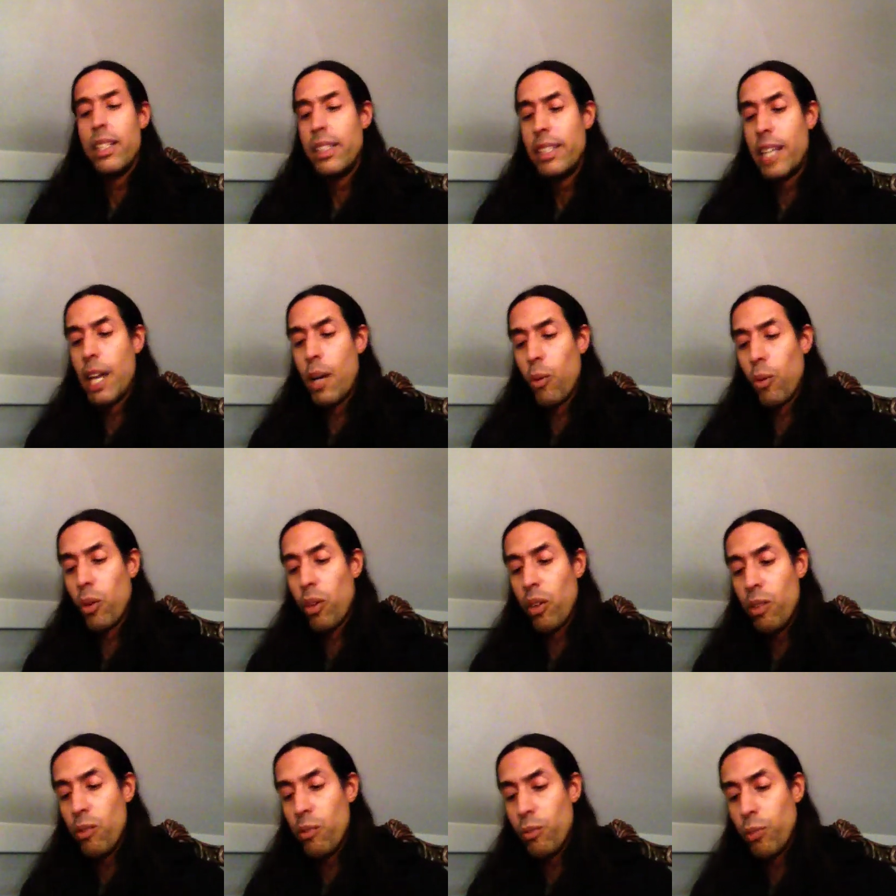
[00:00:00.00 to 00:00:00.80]
that
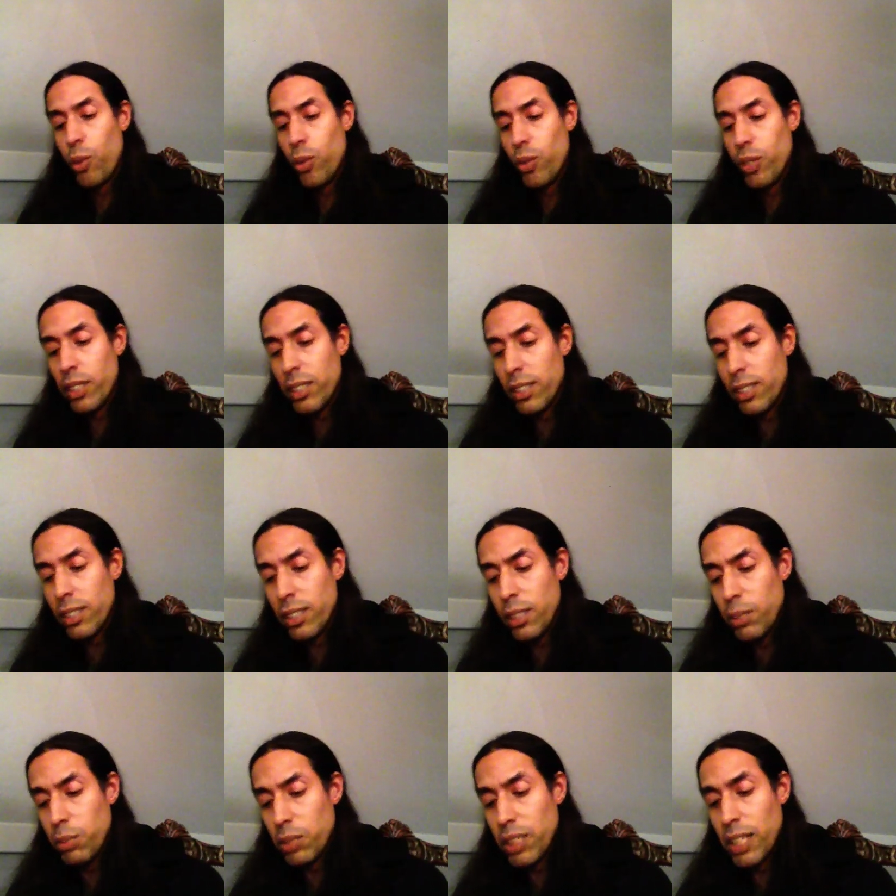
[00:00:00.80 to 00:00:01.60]
were unfolding
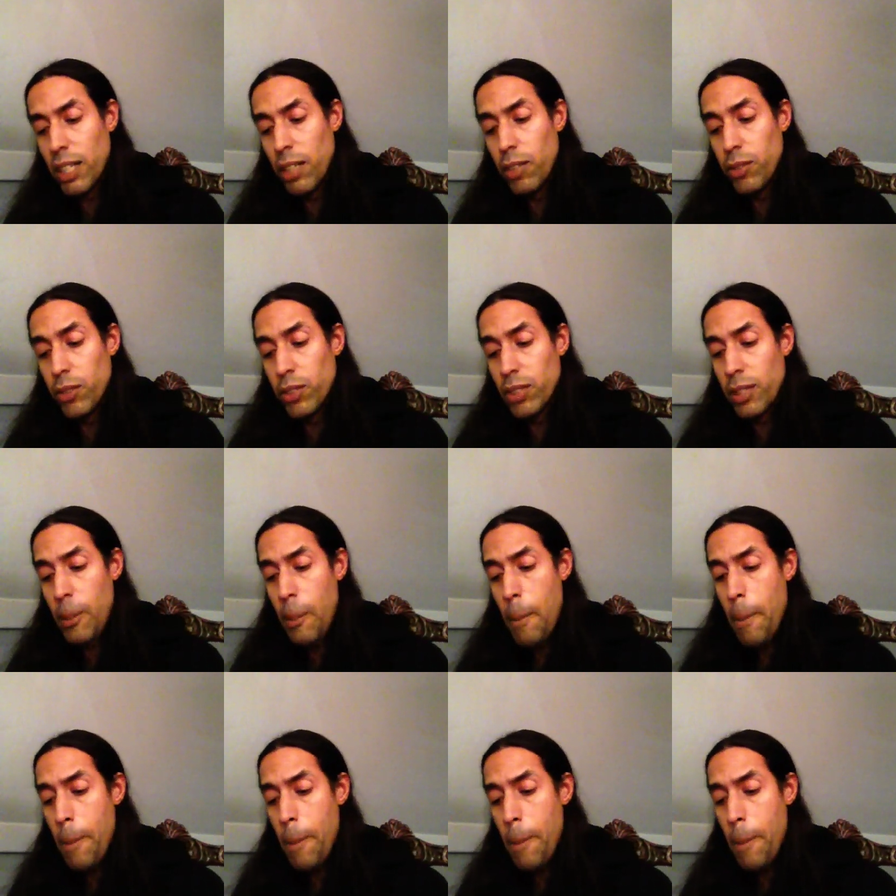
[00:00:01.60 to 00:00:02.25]
themselves.